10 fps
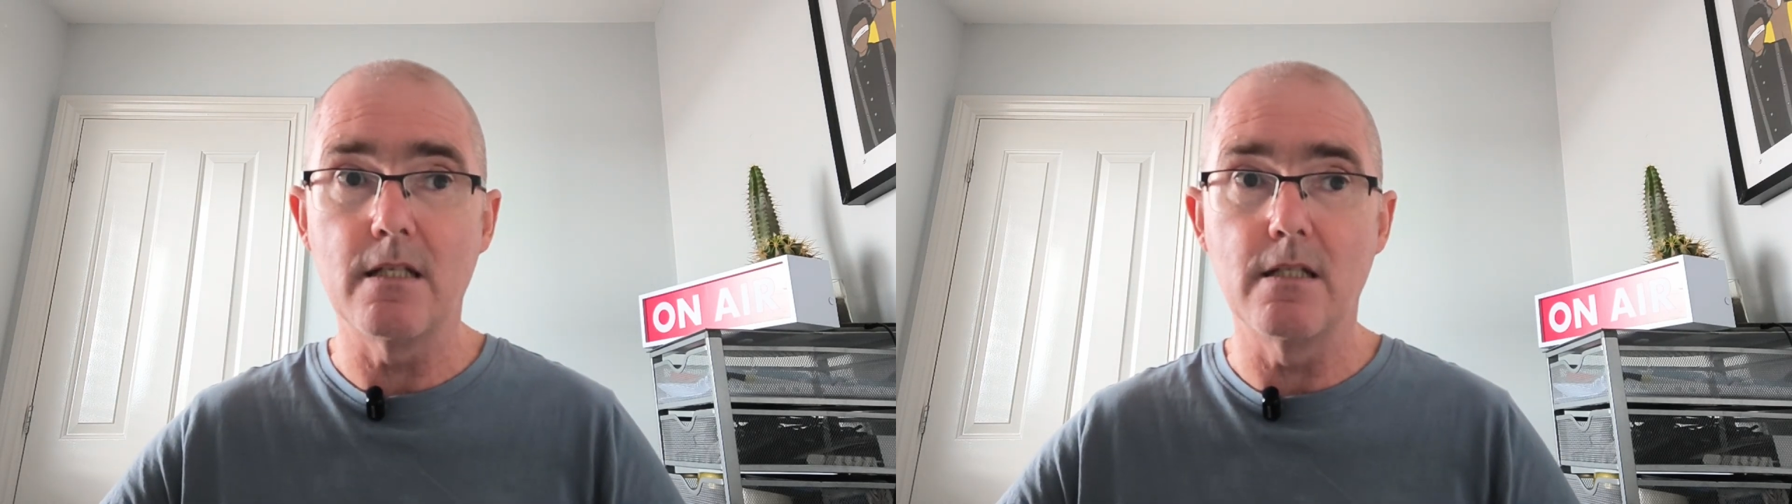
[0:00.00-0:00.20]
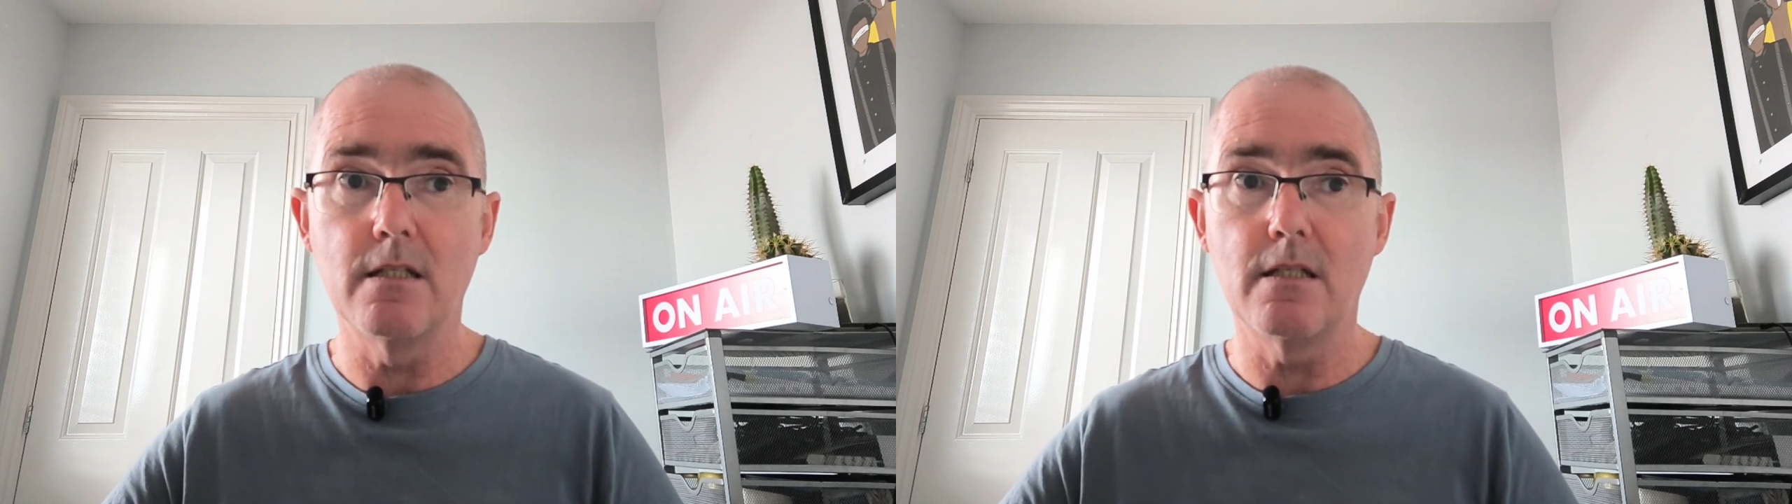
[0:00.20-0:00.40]

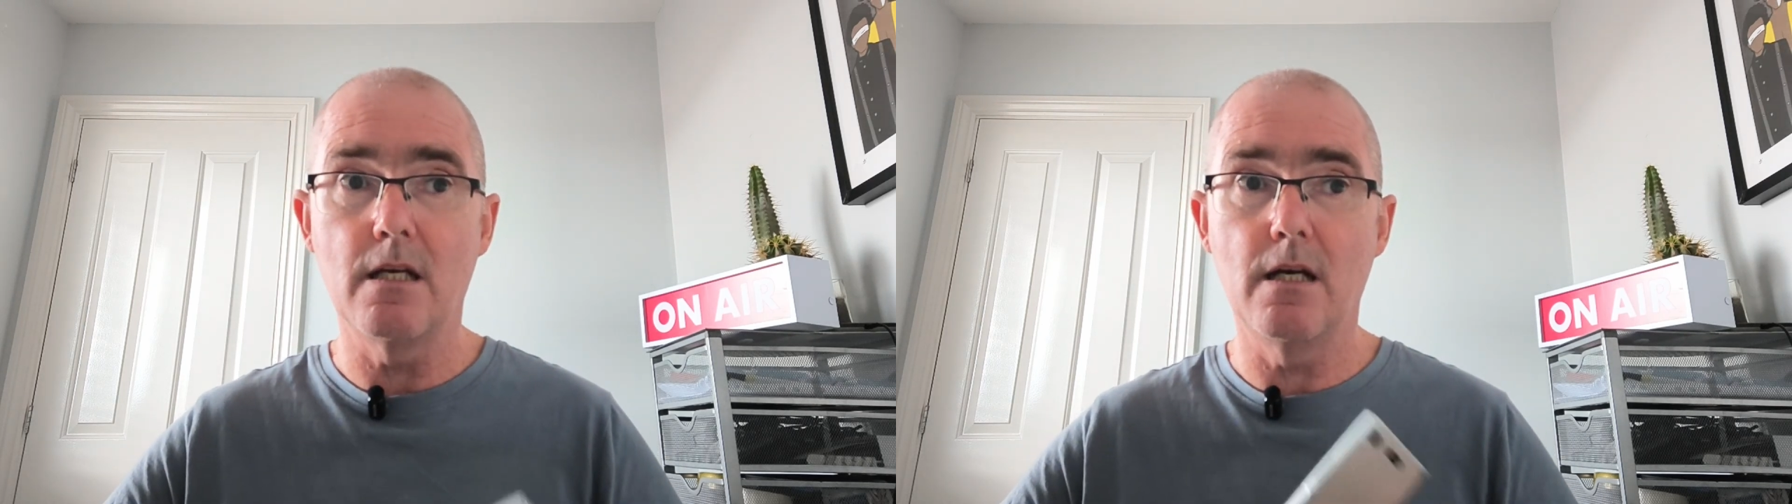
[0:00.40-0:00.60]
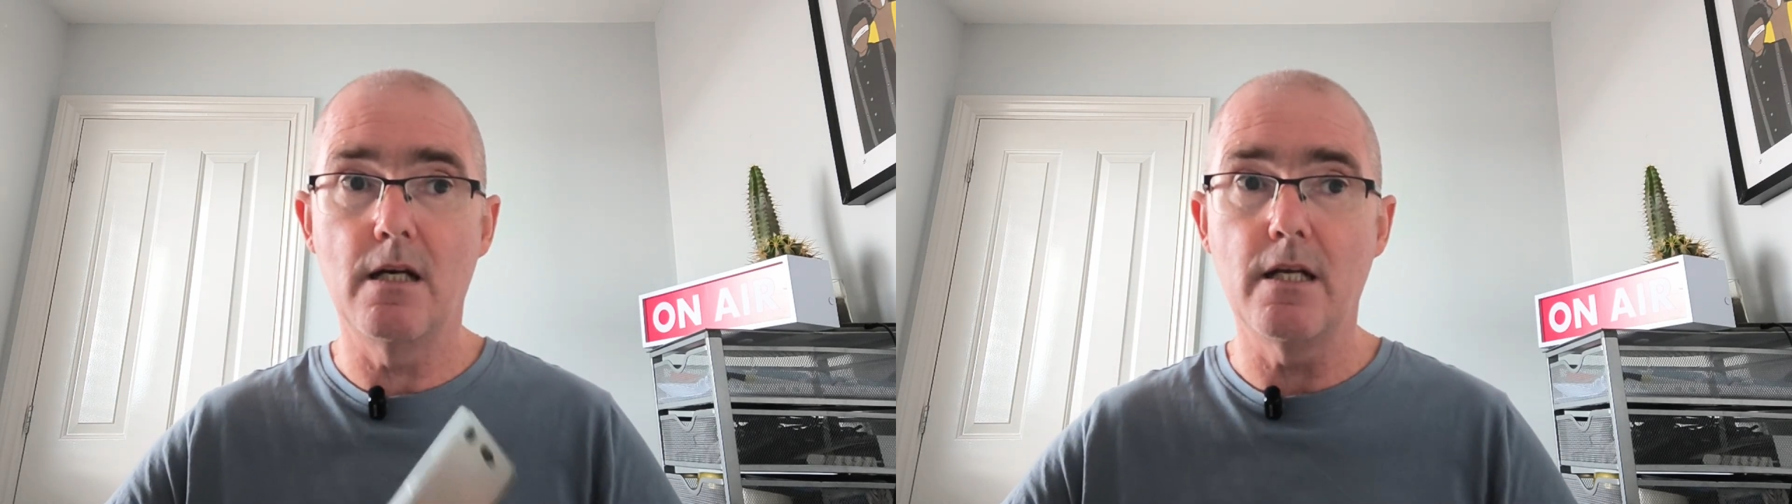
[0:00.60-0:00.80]
and
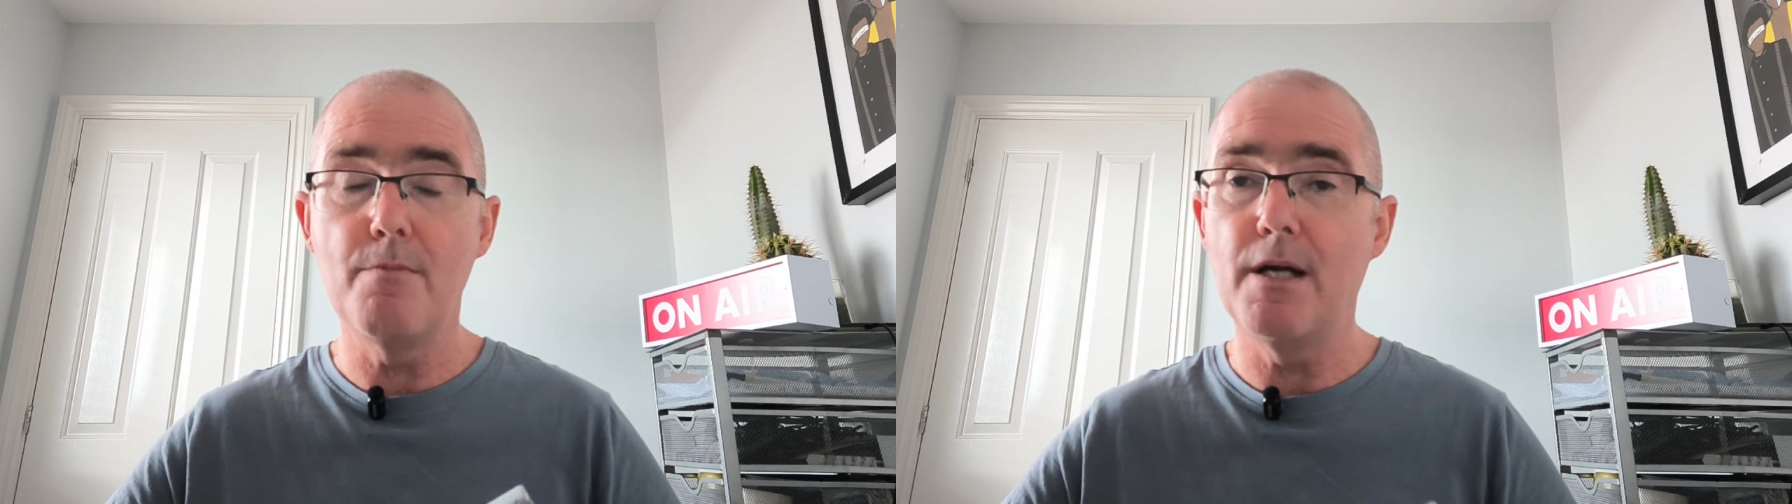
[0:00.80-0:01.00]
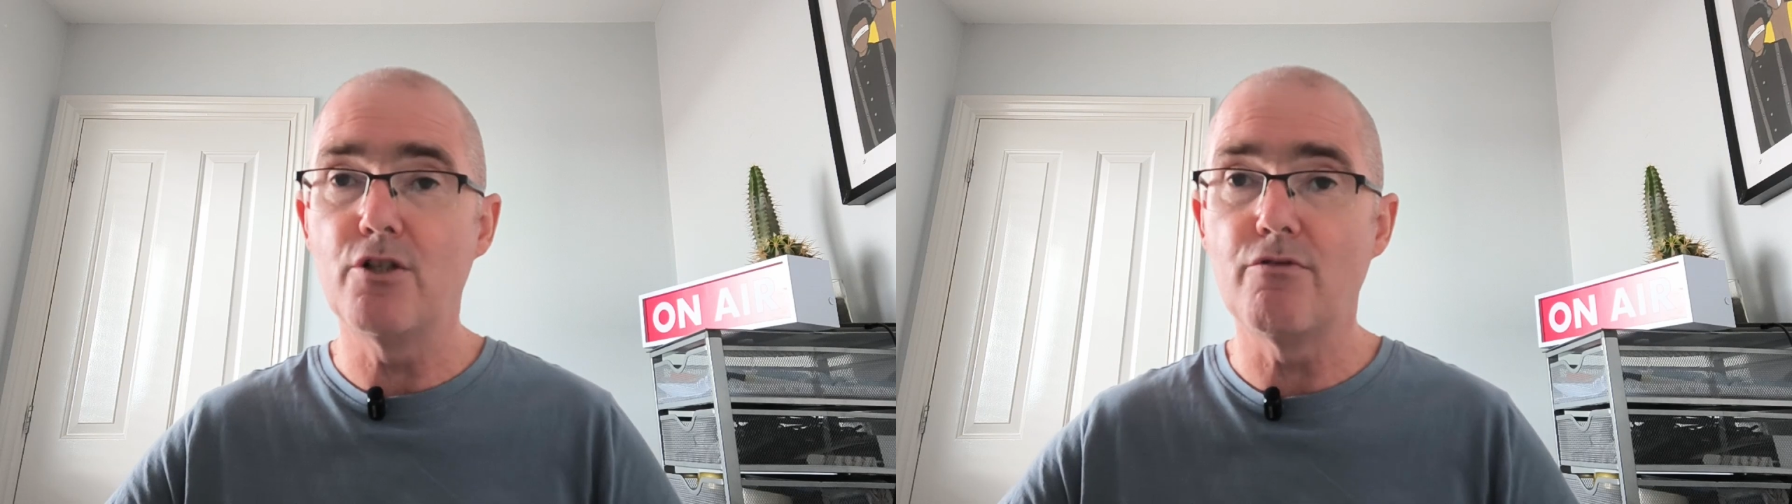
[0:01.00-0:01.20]
I know
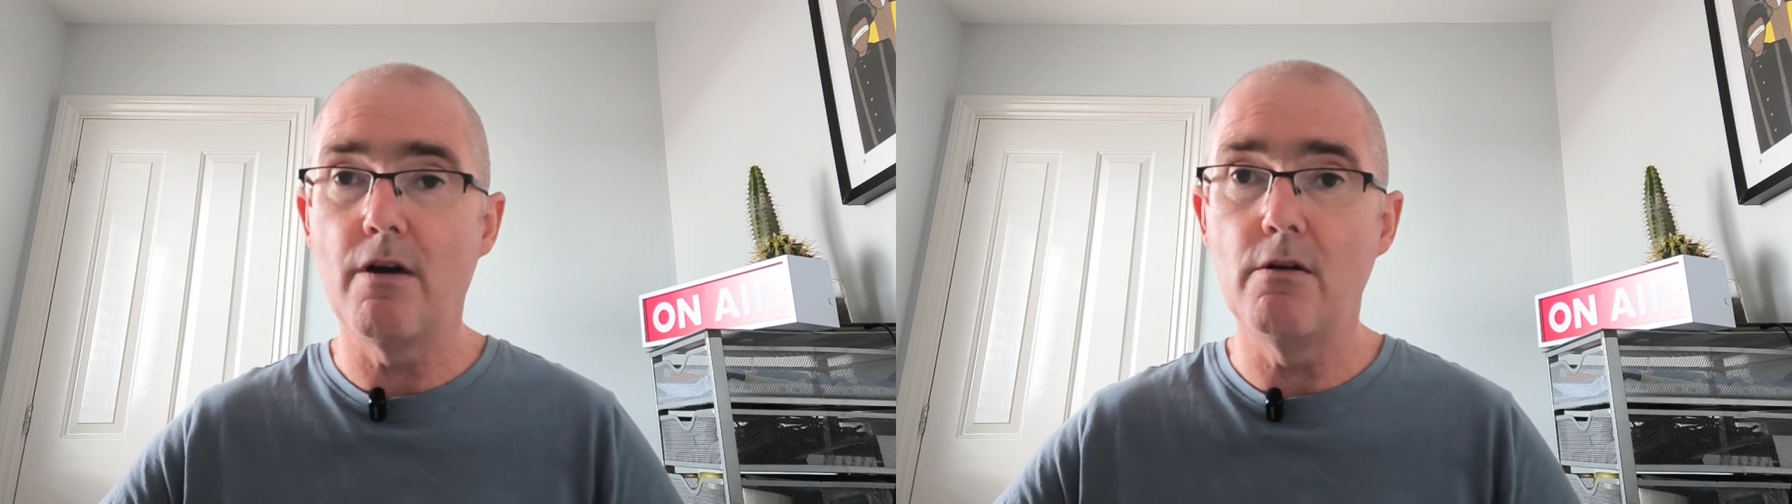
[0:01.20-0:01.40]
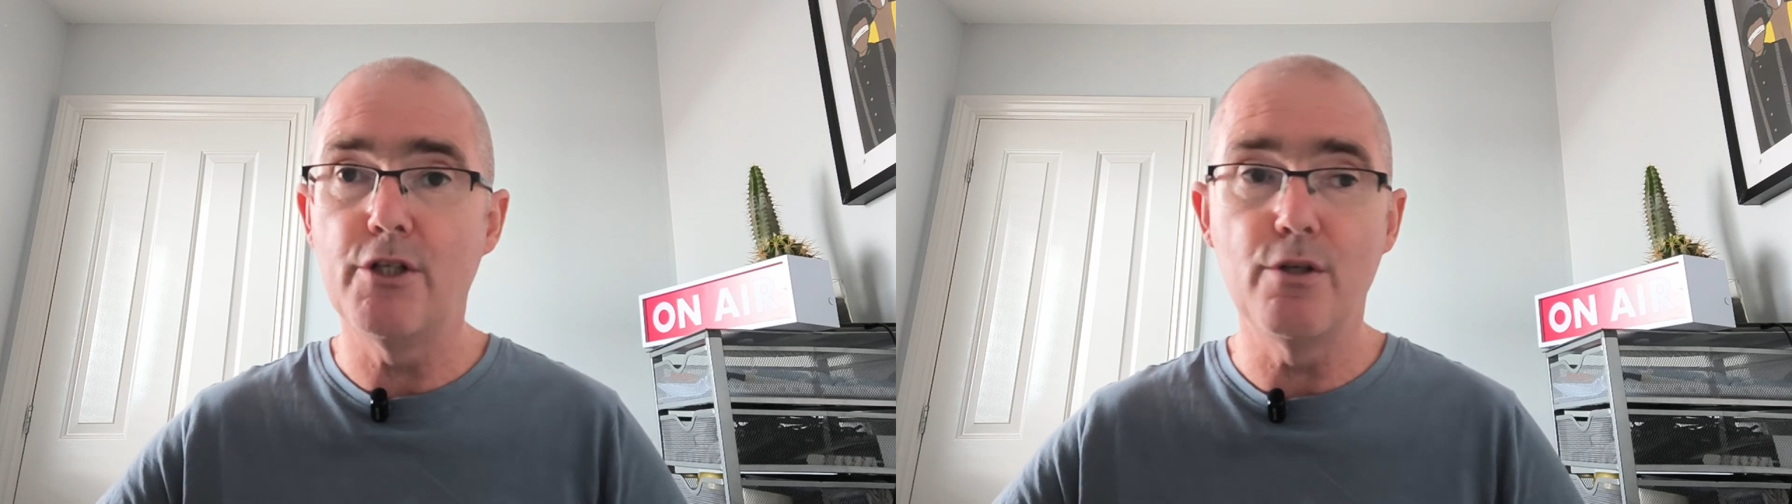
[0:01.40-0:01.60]

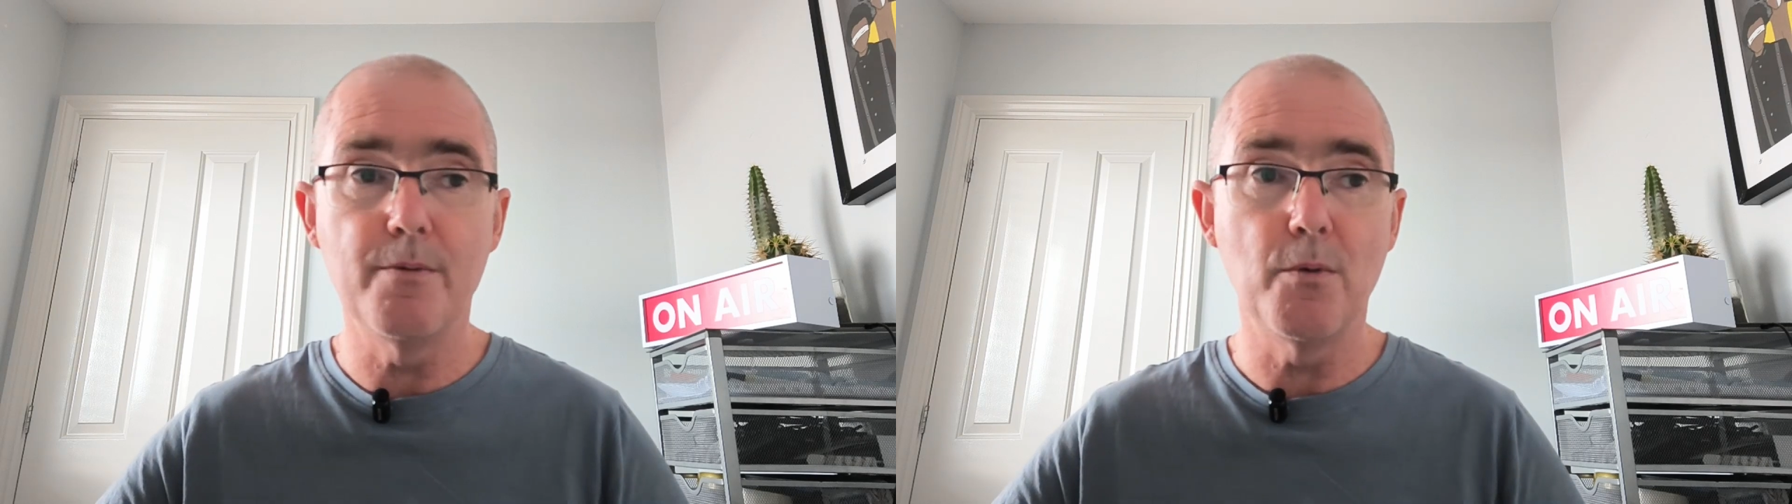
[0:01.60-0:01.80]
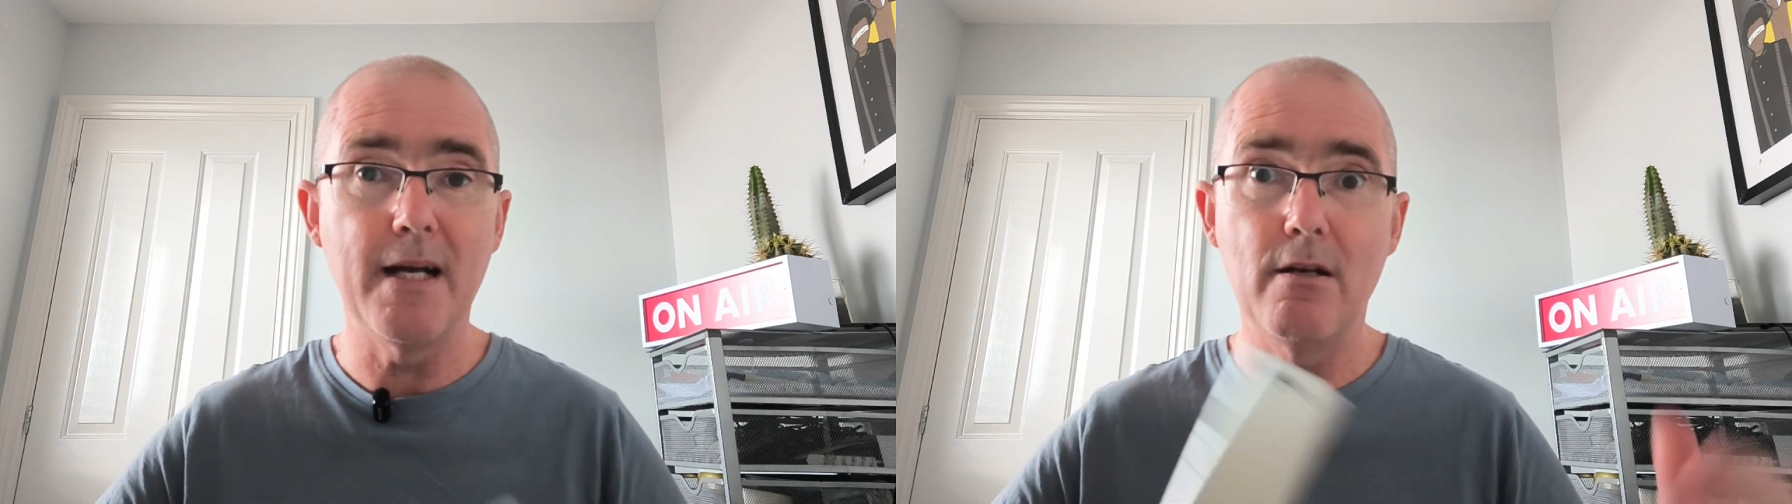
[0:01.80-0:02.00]
Motorola doing them away,